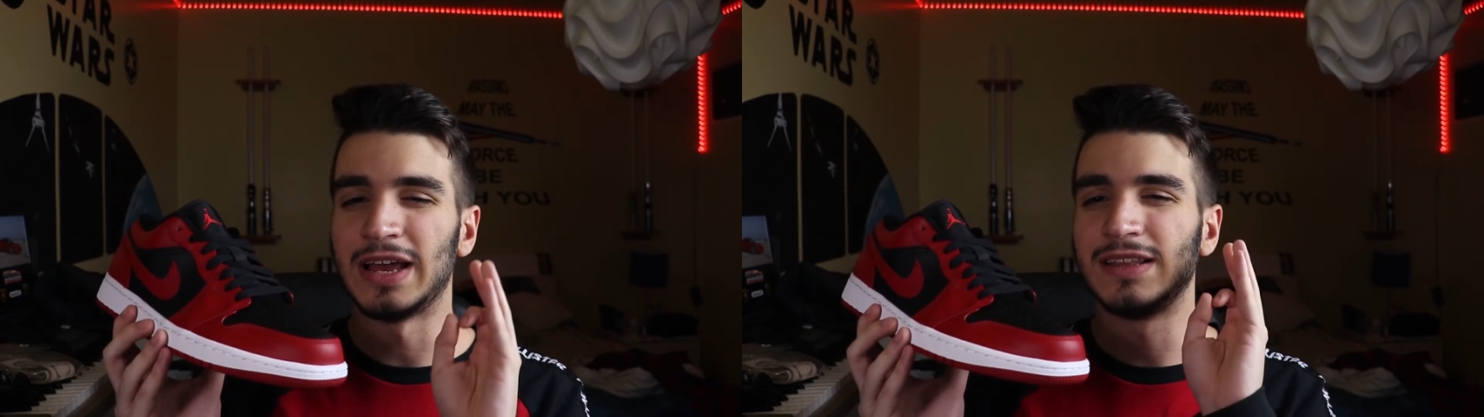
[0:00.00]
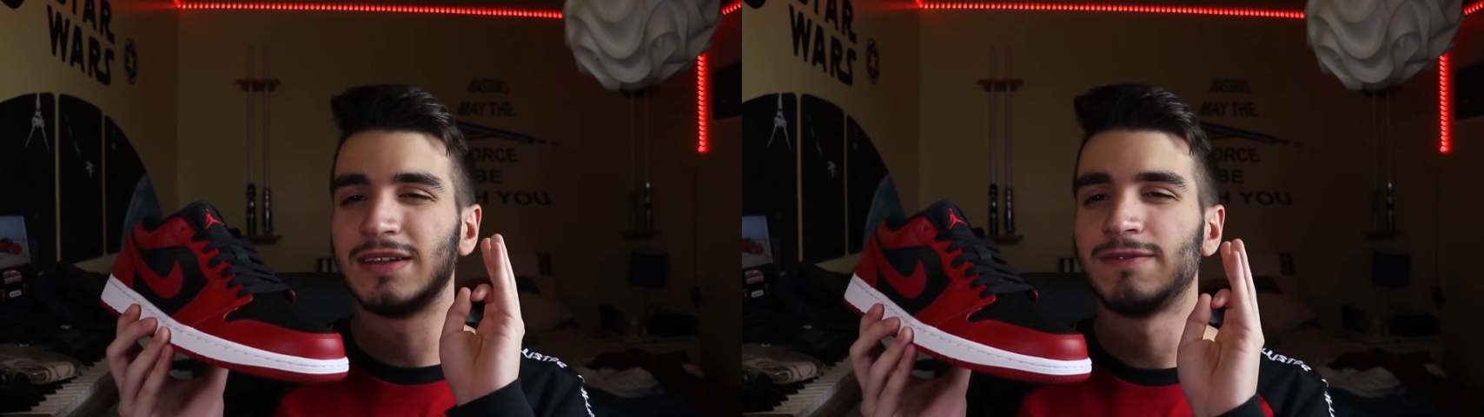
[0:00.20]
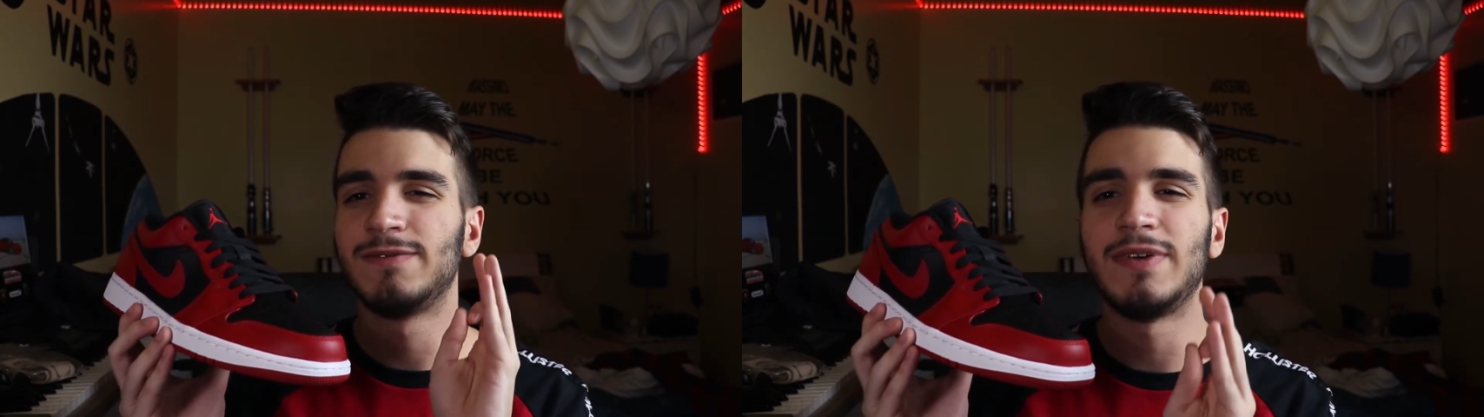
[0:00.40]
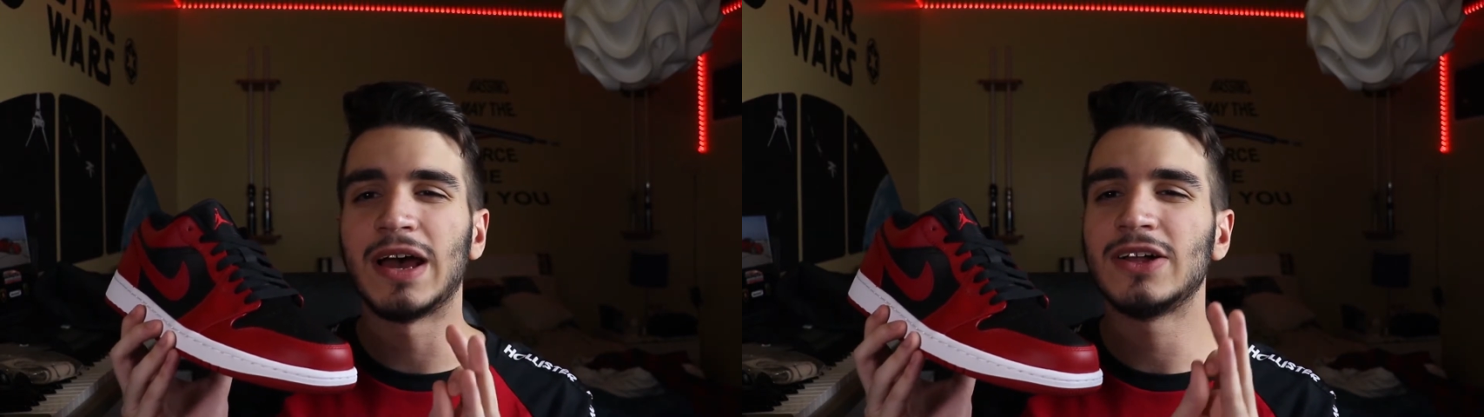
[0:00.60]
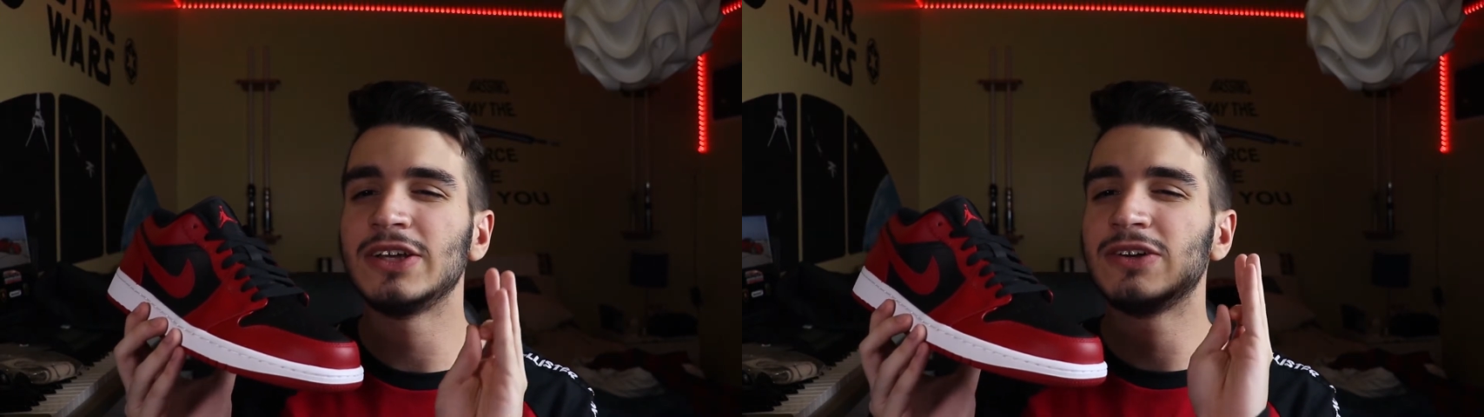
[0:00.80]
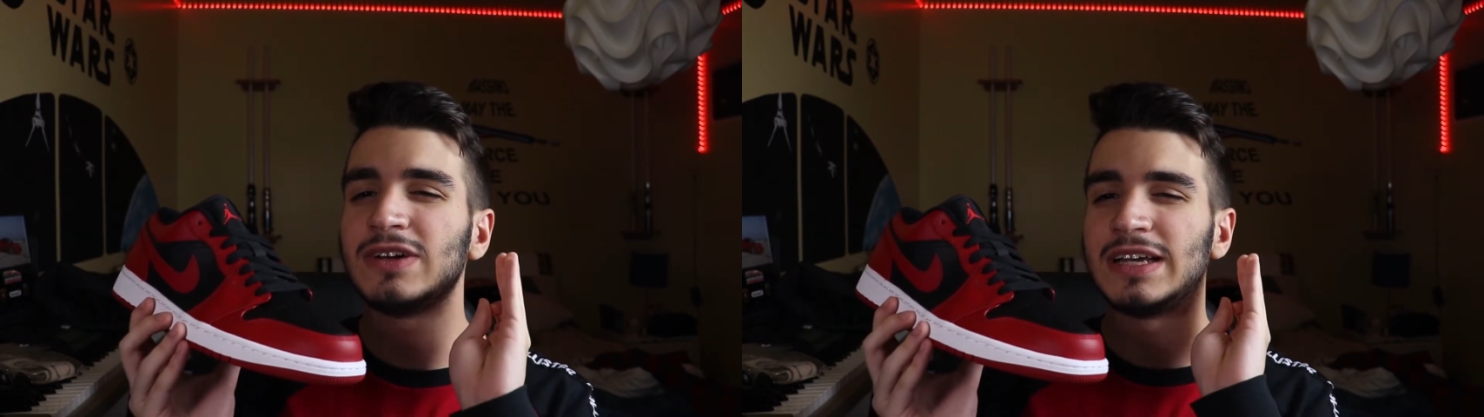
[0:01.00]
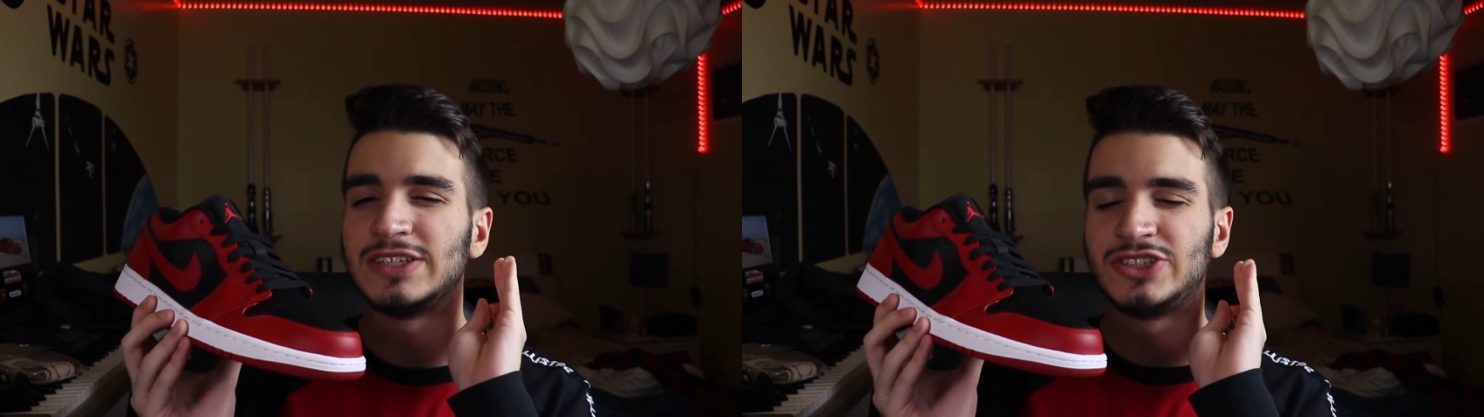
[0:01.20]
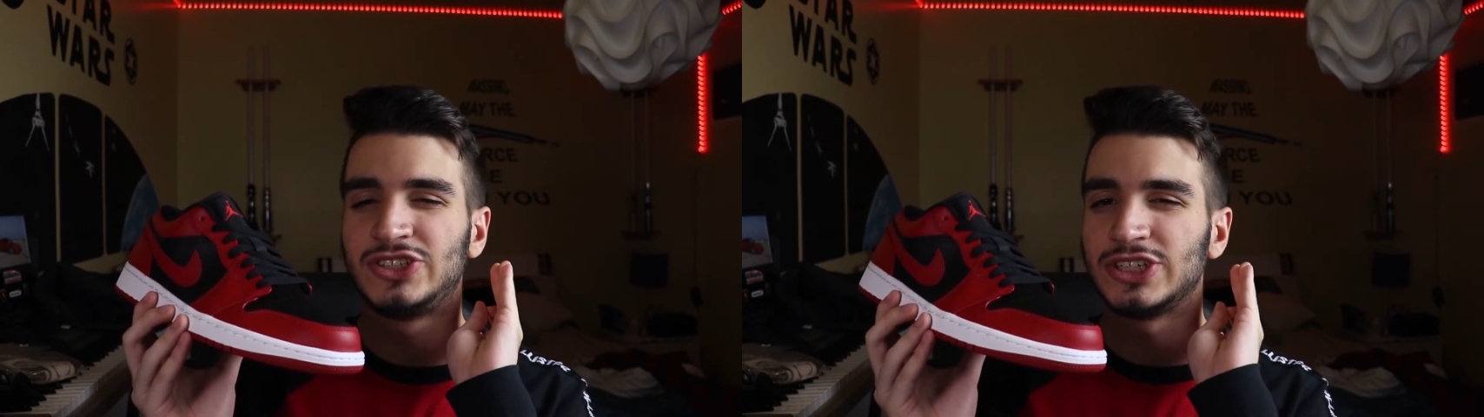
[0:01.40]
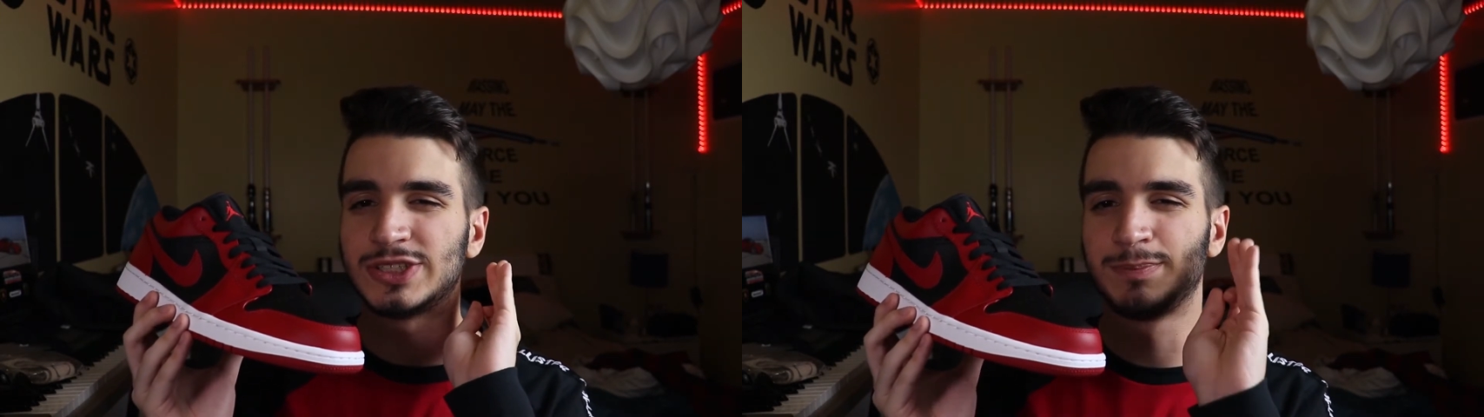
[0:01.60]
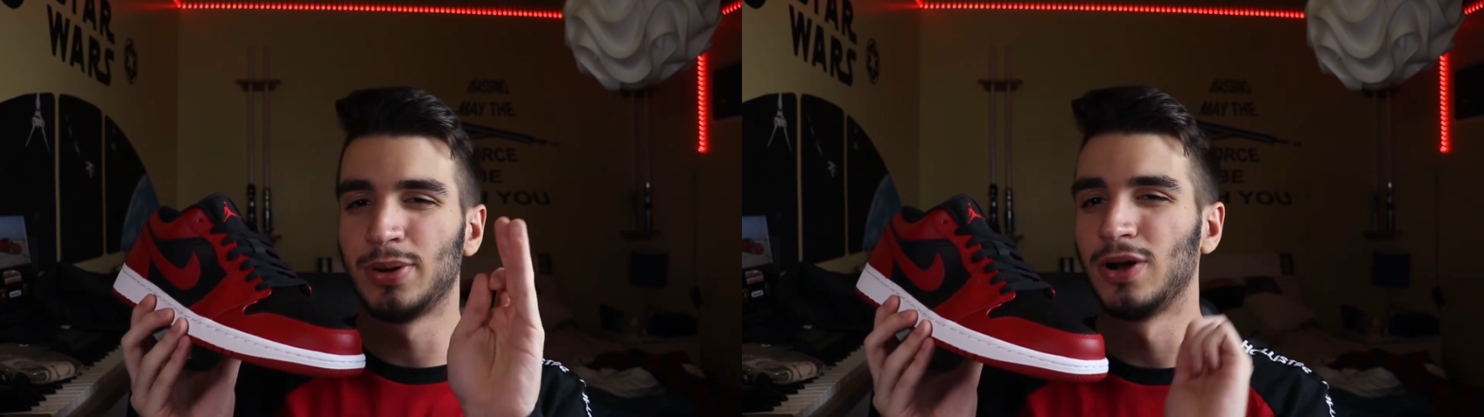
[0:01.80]
and the value is
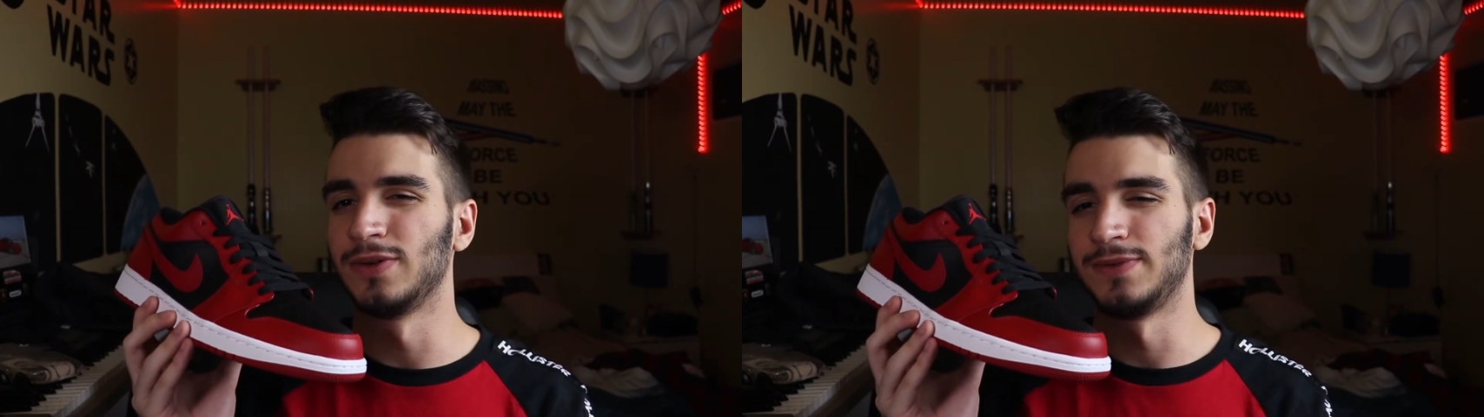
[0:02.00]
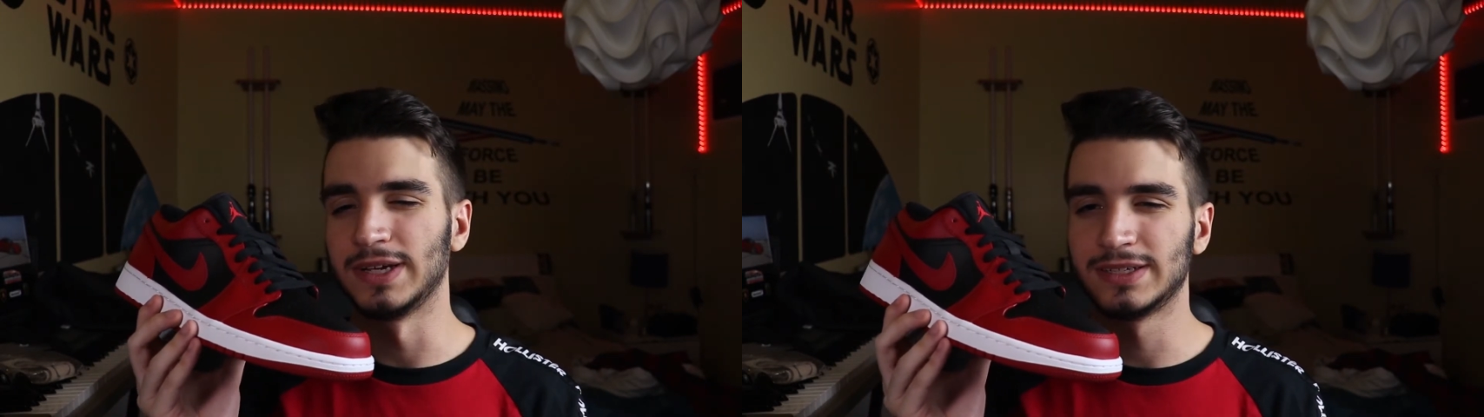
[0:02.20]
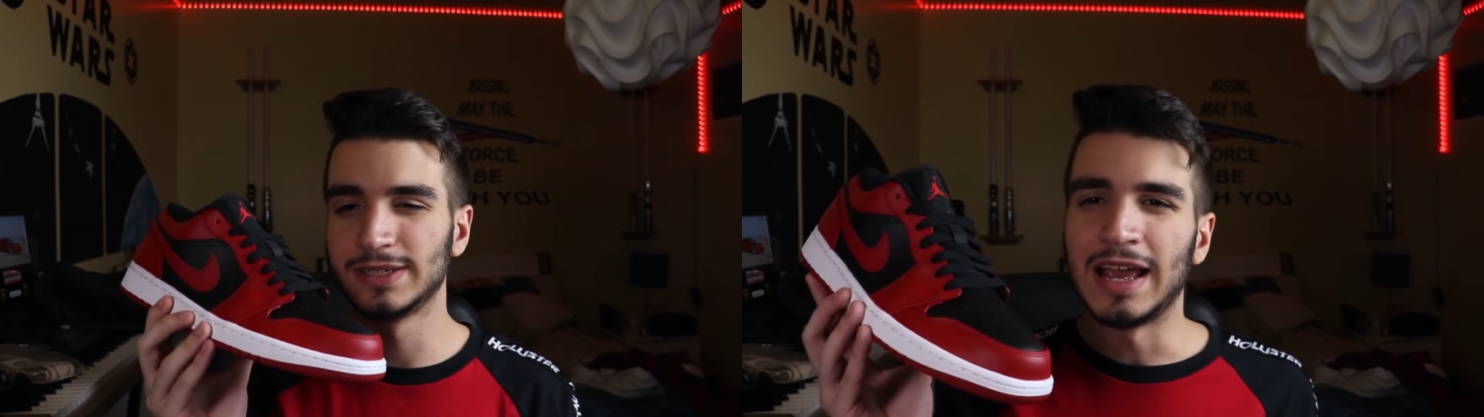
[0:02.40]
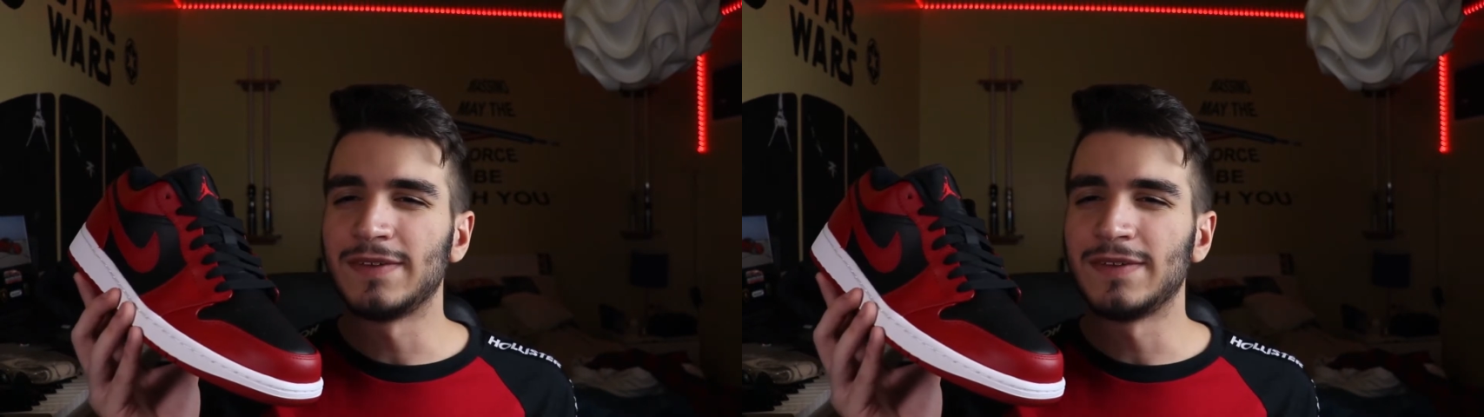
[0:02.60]
just perfect.